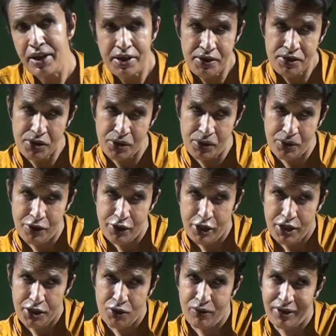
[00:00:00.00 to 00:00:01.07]

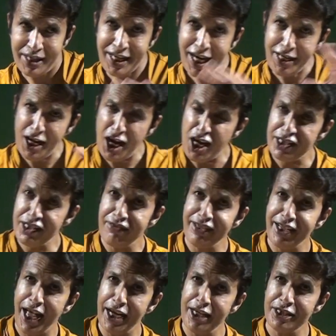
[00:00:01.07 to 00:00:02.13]
So you create another
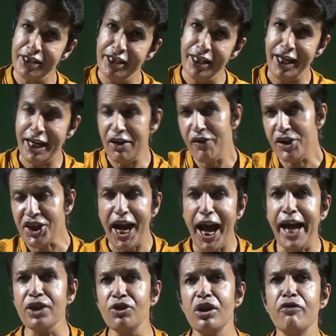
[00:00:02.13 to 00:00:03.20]
reality in which
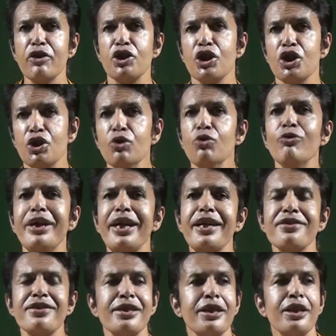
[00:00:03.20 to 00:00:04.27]
actually what you do
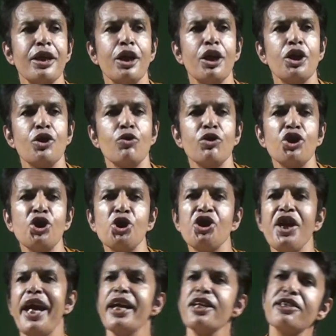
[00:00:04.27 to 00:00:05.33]
is you
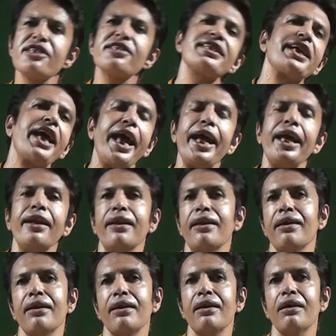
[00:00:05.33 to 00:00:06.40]
change the
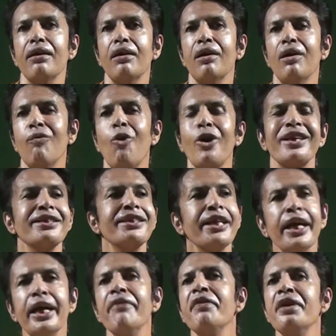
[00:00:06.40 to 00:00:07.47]
scale. What is
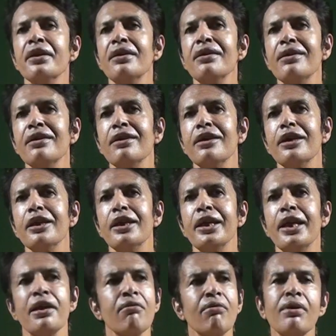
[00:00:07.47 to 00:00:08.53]
heavier
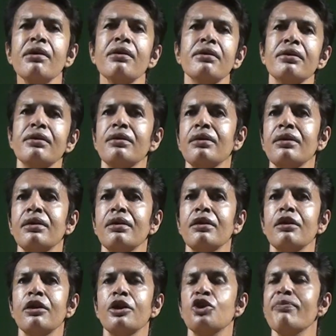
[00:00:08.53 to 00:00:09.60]
in real,
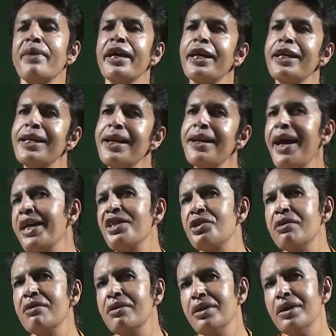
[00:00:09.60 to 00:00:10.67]
you make it
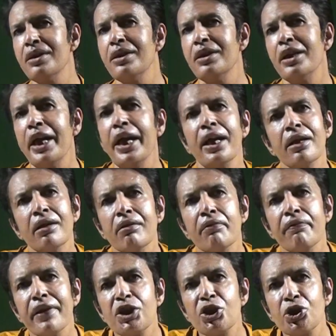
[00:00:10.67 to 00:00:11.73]
lighter in
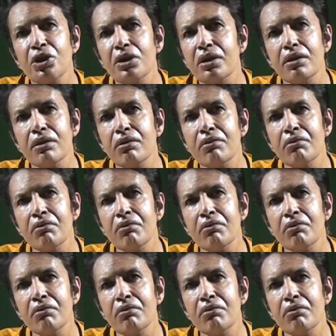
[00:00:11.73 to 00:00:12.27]
fiction,